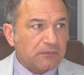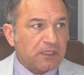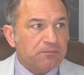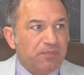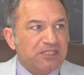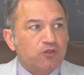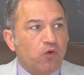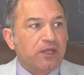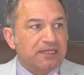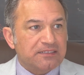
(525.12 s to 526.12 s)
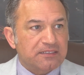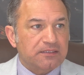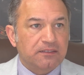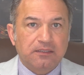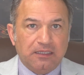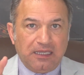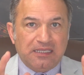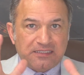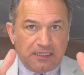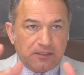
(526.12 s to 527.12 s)
Bitcoinist.
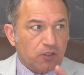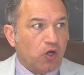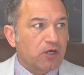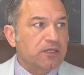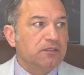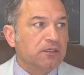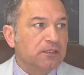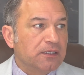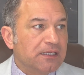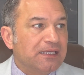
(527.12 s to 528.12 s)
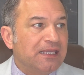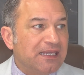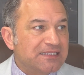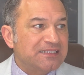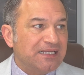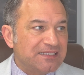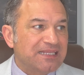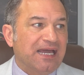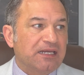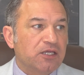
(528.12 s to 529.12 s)
It's an article. It says
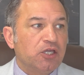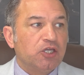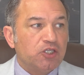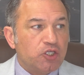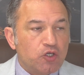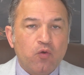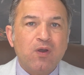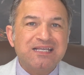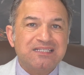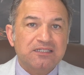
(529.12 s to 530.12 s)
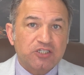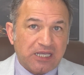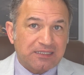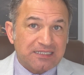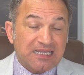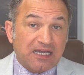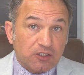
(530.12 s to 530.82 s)
that check this out,